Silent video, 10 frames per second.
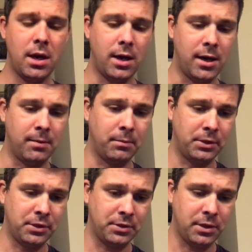um,
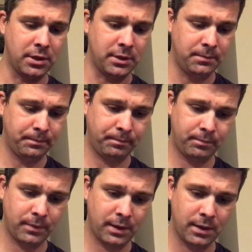which is good.
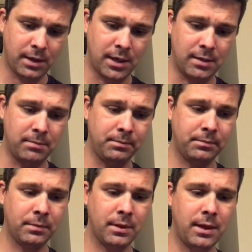Um,
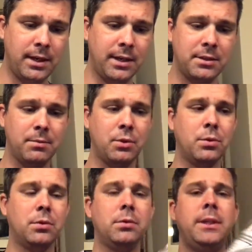and you get some
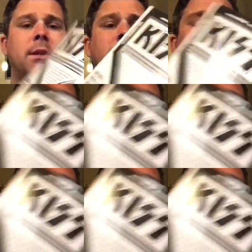cool, you know,